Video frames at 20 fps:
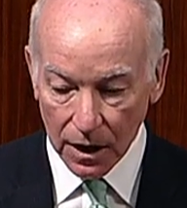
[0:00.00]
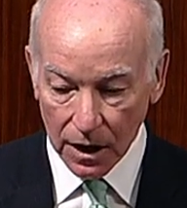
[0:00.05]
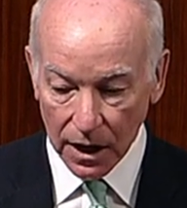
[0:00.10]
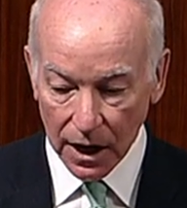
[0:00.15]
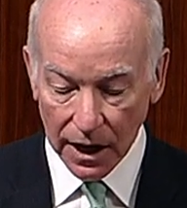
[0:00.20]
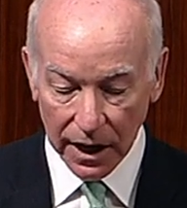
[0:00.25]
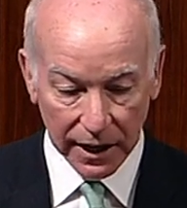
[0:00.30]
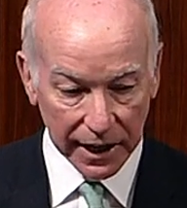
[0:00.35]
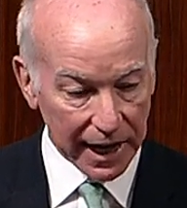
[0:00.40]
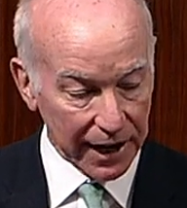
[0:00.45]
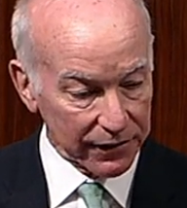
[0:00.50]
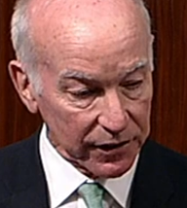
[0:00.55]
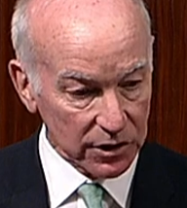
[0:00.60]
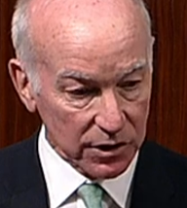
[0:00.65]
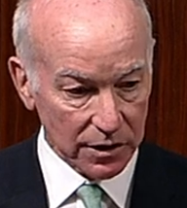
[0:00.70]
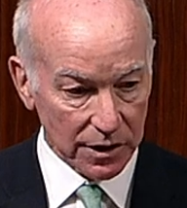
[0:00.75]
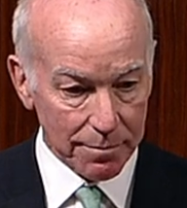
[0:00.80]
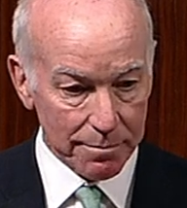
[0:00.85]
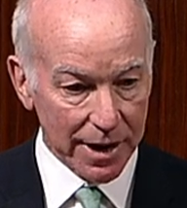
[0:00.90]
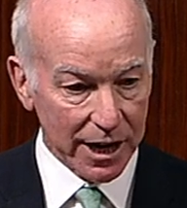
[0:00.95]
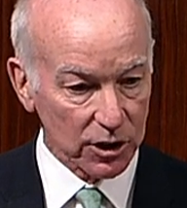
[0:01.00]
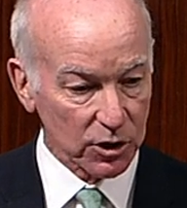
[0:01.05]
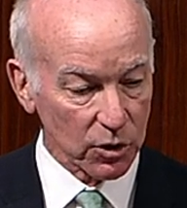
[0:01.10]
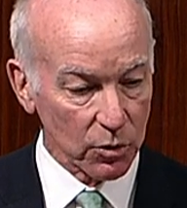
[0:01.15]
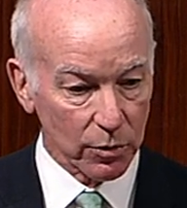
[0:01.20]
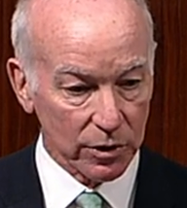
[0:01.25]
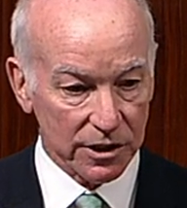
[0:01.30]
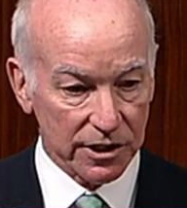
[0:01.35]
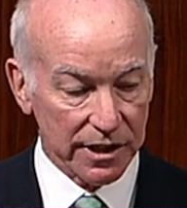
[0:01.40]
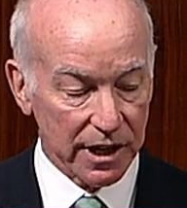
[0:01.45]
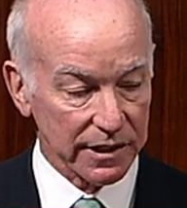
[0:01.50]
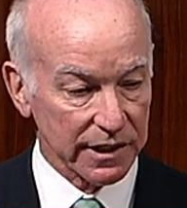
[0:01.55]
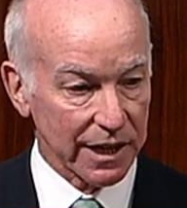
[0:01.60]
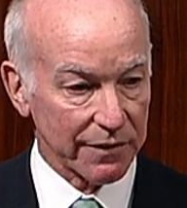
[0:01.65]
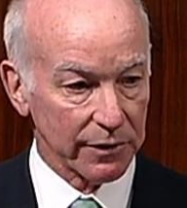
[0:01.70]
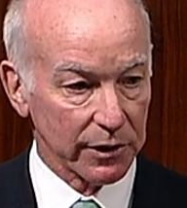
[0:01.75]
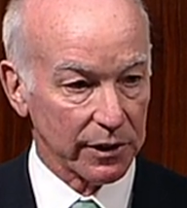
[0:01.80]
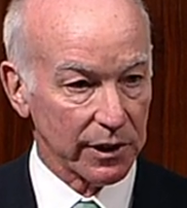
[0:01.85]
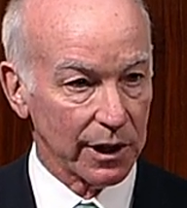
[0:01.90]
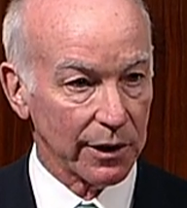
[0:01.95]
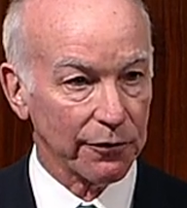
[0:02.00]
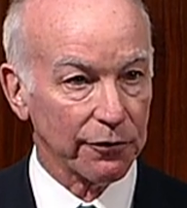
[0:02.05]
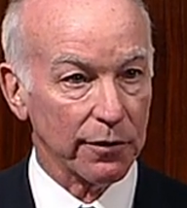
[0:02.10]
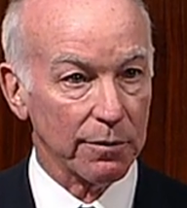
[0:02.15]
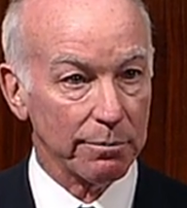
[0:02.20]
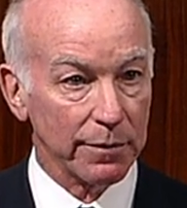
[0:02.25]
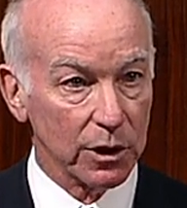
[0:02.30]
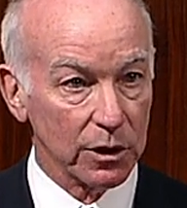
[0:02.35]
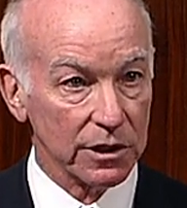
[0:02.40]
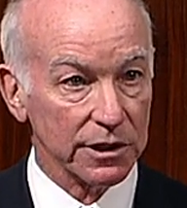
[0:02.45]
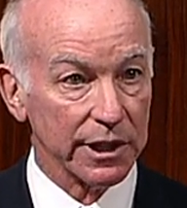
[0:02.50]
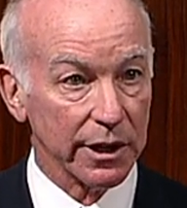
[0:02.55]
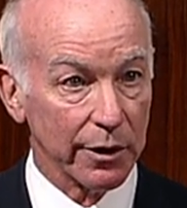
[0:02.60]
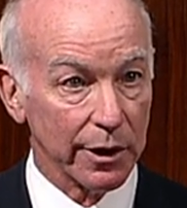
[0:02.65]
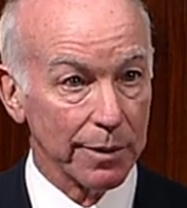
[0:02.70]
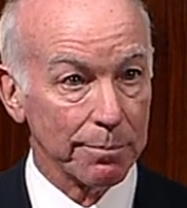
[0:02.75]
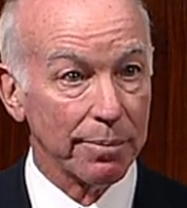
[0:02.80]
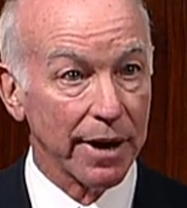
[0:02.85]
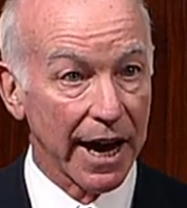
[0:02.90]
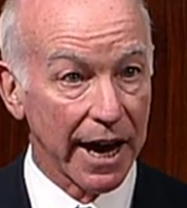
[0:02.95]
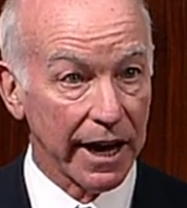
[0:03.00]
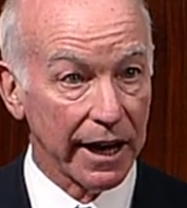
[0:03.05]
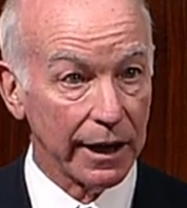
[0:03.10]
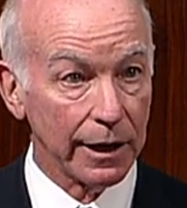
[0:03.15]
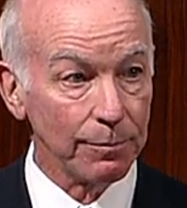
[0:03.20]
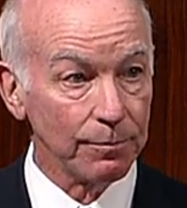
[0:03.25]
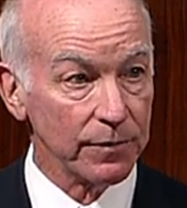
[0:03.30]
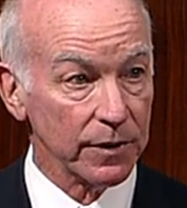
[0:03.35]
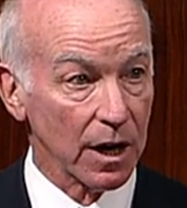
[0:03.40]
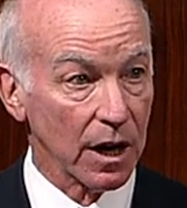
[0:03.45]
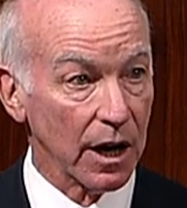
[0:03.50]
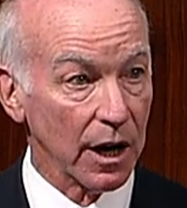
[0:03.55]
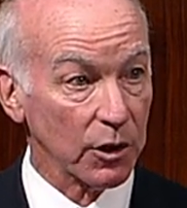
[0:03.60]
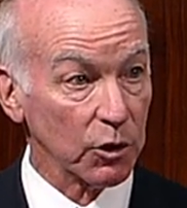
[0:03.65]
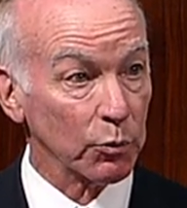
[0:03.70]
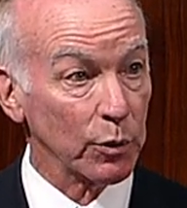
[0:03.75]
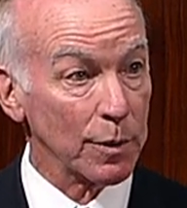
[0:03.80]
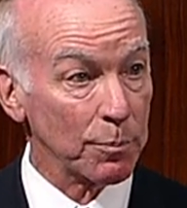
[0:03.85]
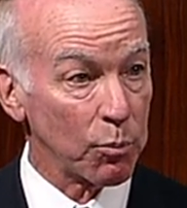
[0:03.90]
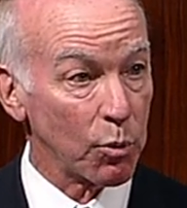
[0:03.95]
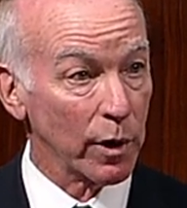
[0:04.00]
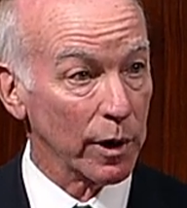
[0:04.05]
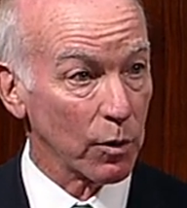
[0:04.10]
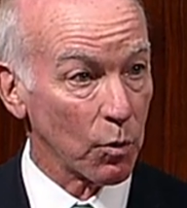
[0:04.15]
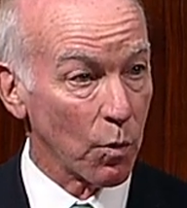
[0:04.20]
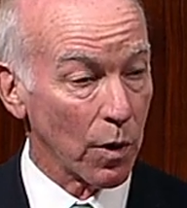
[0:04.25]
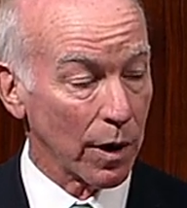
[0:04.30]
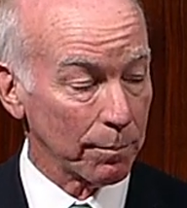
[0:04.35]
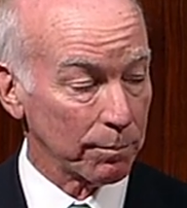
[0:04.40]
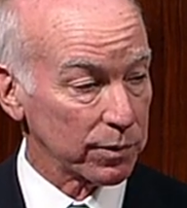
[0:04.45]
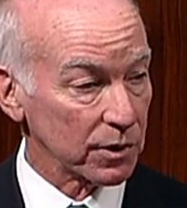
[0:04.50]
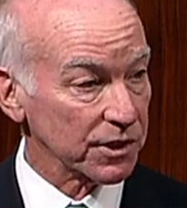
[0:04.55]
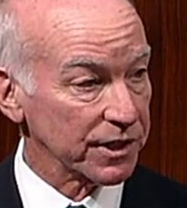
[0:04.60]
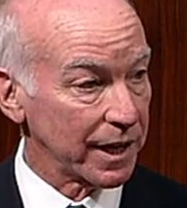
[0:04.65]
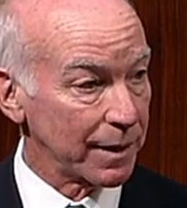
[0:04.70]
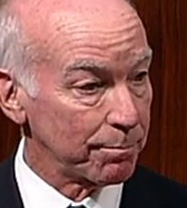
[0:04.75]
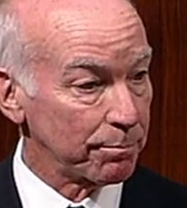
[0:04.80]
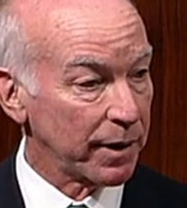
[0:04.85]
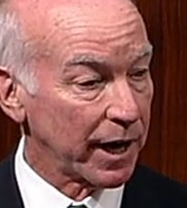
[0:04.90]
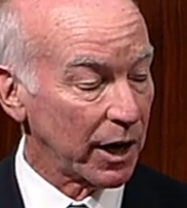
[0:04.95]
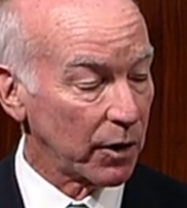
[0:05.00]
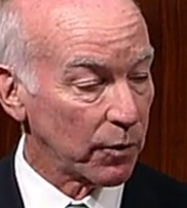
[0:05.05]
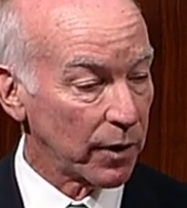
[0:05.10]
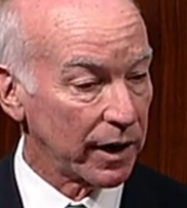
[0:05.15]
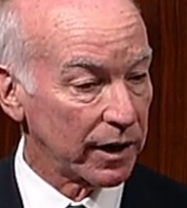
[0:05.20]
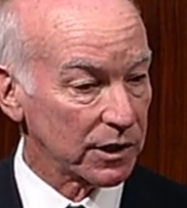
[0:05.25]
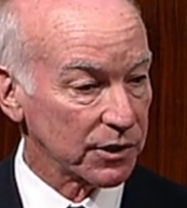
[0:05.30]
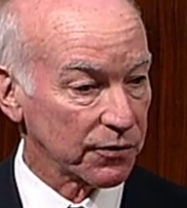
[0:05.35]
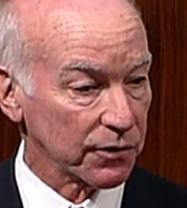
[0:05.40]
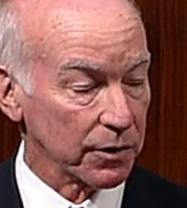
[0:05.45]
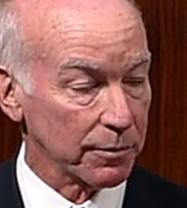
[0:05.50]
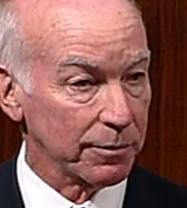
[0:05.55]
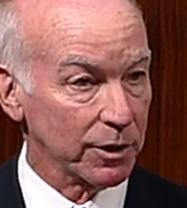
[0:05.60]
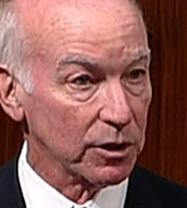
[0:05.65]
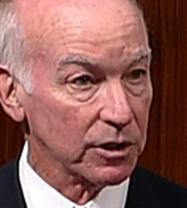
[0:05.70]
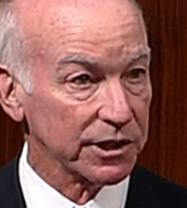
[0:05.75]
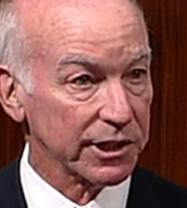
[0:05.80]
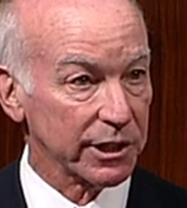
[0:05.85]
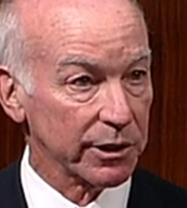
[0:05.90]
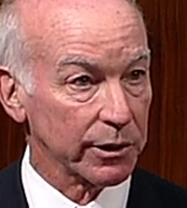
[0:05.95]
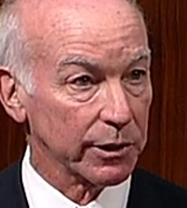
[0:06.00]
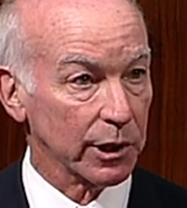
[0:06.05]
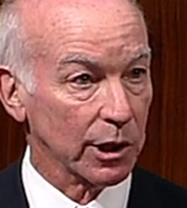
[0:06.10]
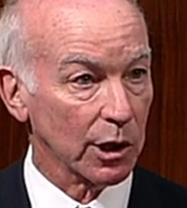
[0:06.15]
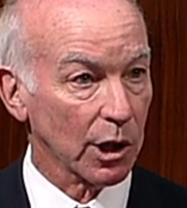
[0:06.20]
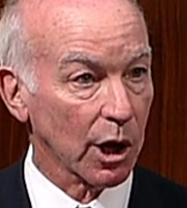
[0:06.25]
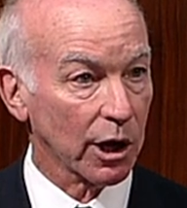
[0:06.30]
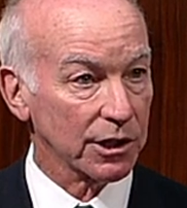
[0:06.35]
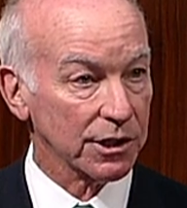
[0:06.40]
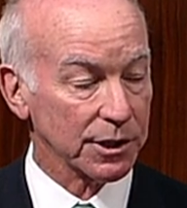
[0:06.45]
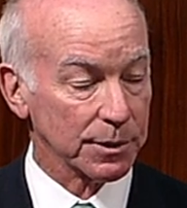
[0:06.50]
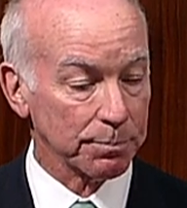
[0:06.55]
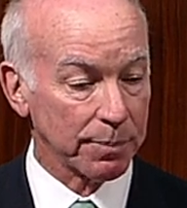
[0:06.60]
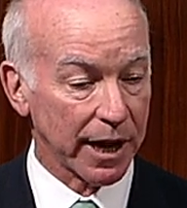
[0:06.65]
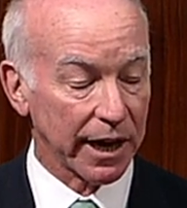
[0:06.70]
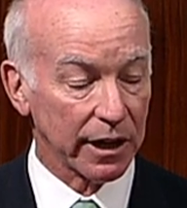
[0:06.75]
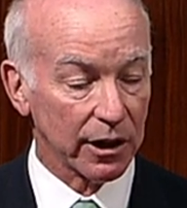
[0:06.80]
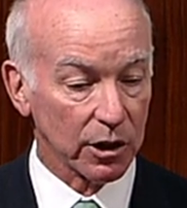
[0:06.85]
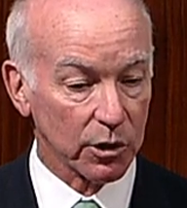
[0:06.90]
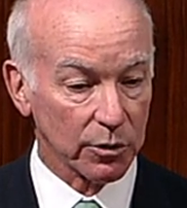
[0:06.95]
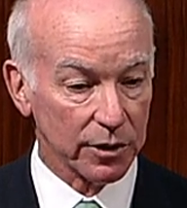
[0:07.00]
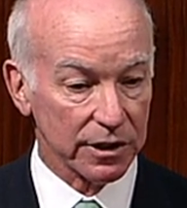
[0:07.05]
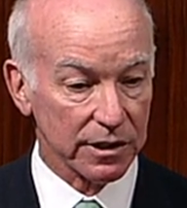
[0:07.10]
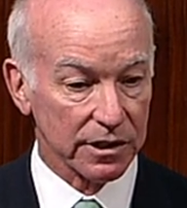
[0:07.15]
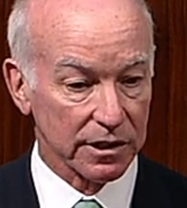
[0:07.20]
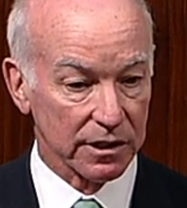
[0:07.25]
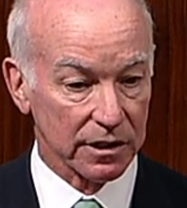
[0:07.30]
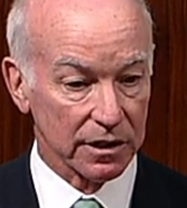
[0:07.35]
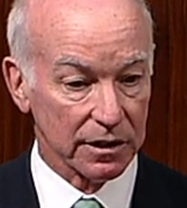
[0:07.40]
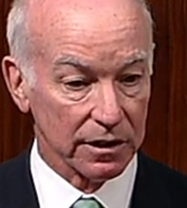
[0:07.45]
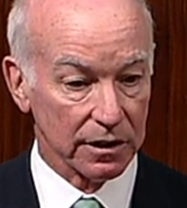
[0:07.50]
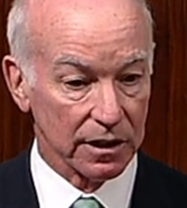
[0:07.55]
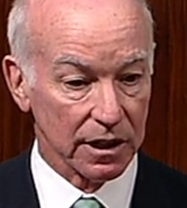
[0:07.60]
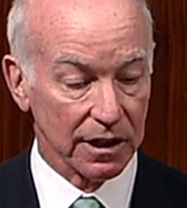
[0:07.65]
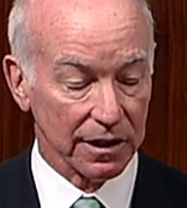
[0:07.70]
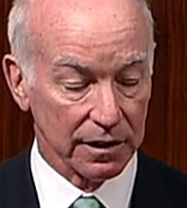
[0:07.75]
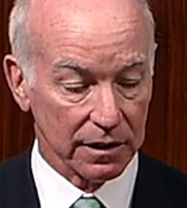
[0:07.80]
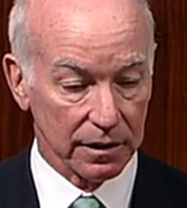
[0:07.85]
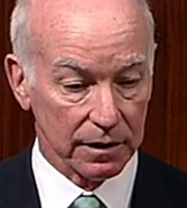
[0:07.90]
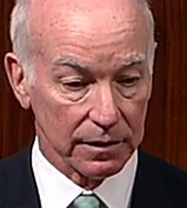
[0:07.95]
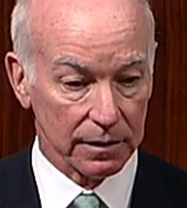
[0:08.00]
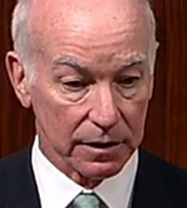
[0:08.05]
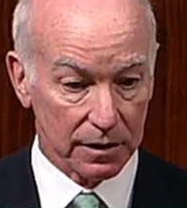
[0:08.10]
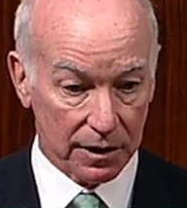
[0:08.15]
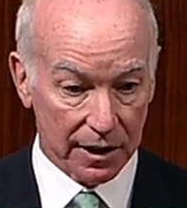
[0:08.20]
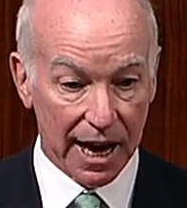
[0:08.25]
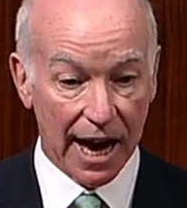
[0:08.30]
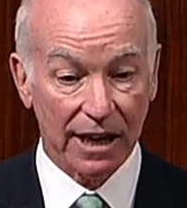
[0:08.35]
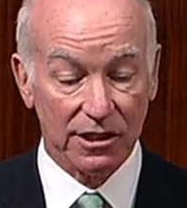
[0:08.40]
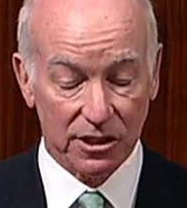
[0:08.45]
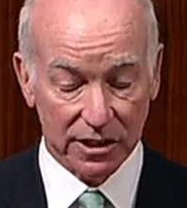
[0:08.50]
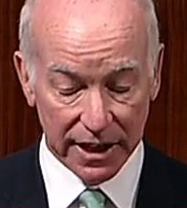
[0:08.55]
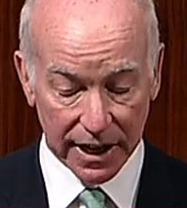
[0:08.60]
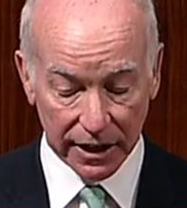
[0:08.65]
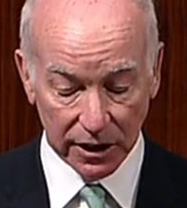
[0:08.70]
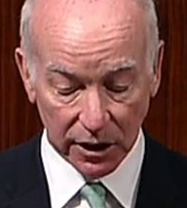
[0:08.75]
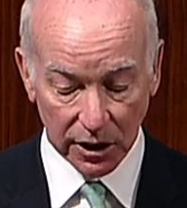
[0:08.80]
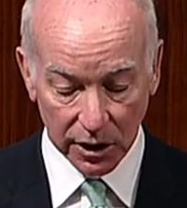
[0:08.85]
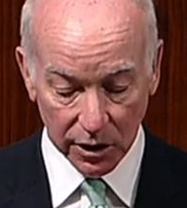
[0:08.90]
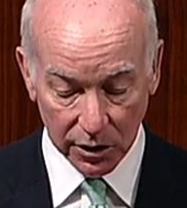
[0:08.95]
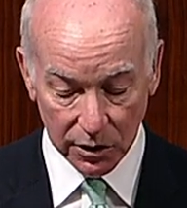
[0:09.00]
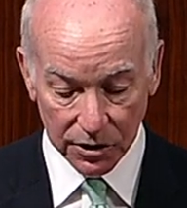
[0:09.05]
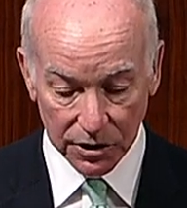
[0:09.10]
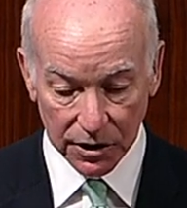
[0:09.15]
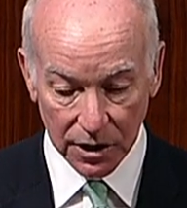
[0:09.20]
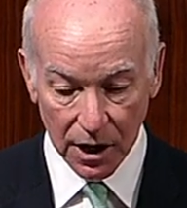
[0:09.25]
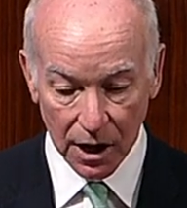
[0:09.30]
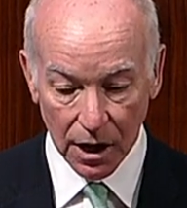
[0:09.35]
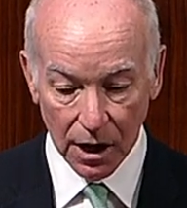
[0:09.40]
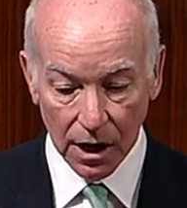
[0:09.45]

Again, this is a measure which sets everything from military pay, 3.1% pay raise for the military, the largest pay increase in the last 10 years.